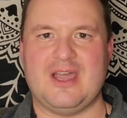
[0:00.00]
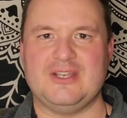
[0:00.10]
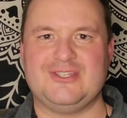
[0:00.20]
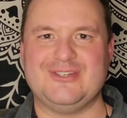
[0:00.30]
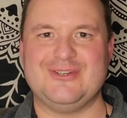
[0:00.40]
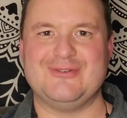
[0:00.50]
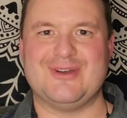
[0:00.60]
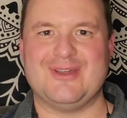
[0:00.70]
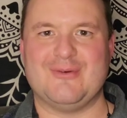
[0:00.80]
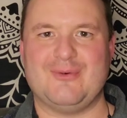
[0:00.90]
I
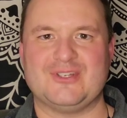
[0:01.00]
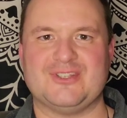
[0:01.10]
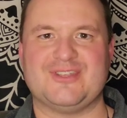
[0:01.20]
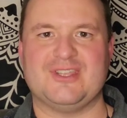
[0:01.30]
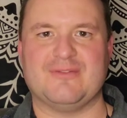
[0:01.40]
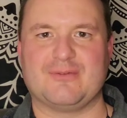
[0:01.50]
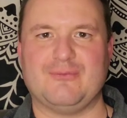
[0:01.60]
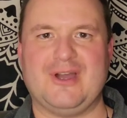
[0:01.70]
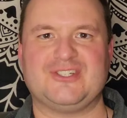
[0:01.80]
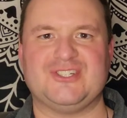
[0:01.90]
do uh, want to thank you for
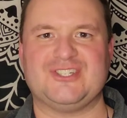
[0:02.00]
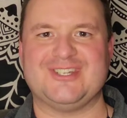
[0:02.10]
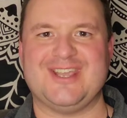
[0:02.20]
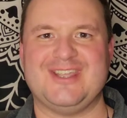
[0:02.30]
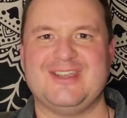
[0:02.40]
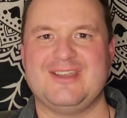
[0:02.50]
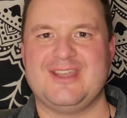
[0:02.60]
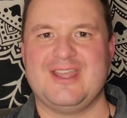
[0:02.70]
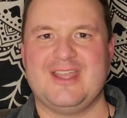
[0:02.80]
watching today.